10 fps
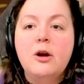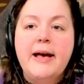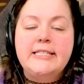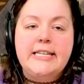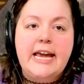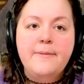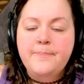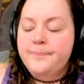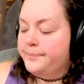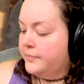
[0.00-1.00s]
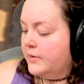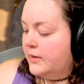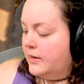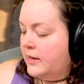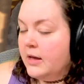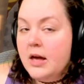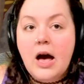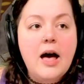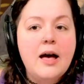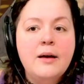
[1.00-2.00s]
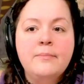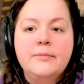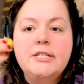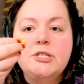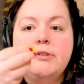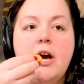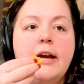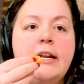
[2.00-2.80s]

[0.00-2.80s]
bestie. Um, because she was talking